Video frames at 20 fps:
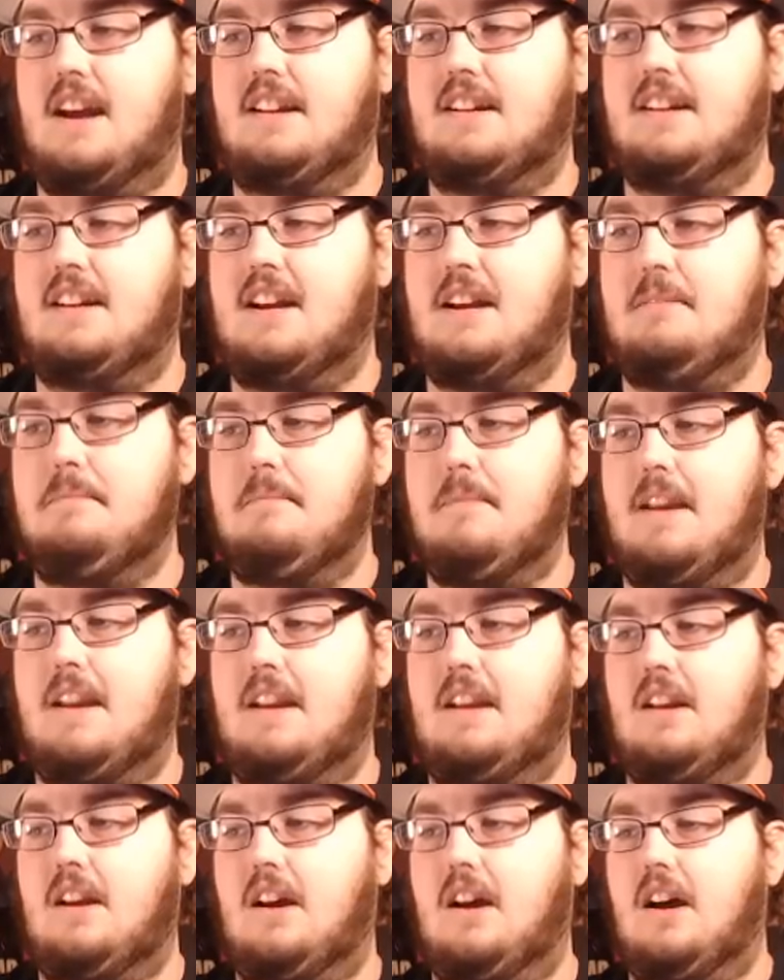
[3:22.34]
I did not
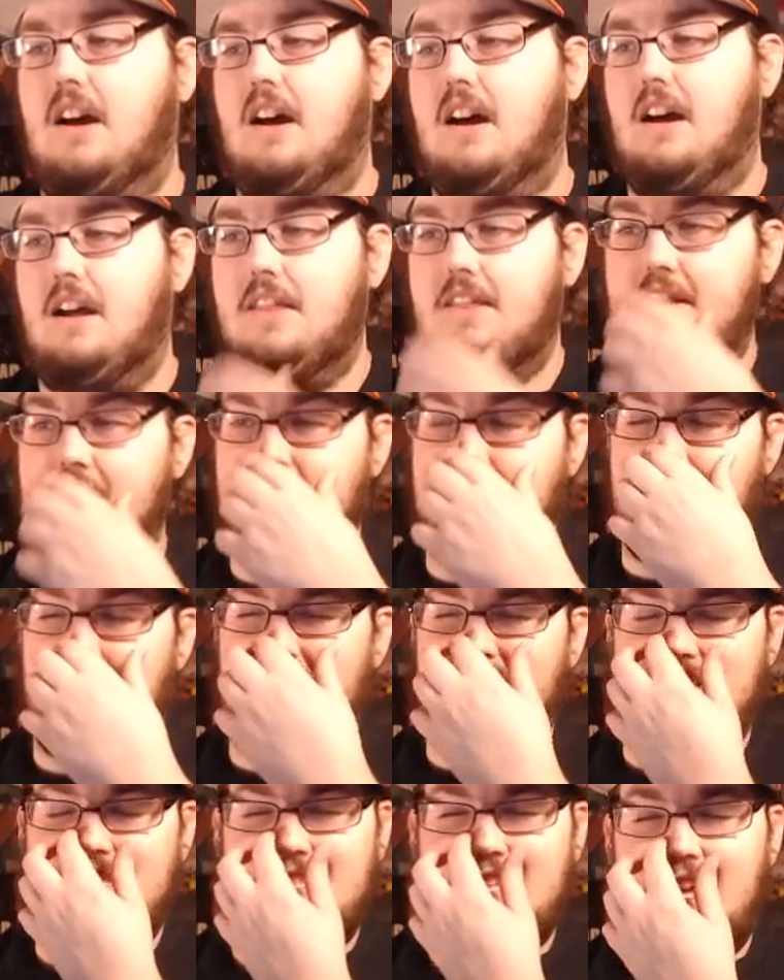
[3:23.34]
make this
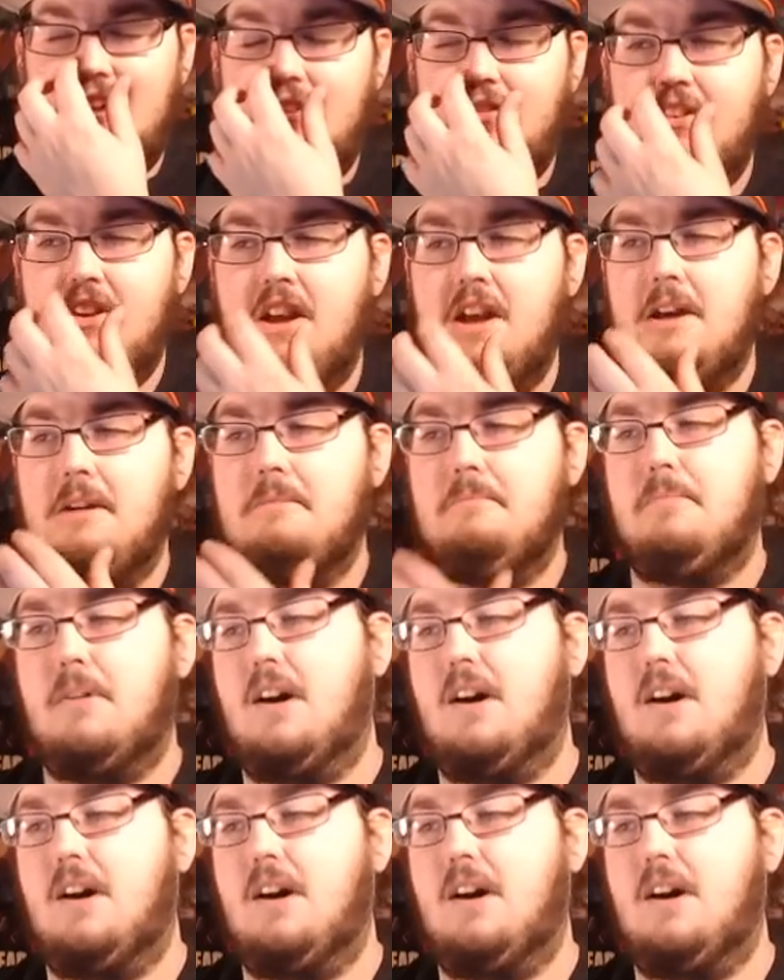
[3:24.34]
myself,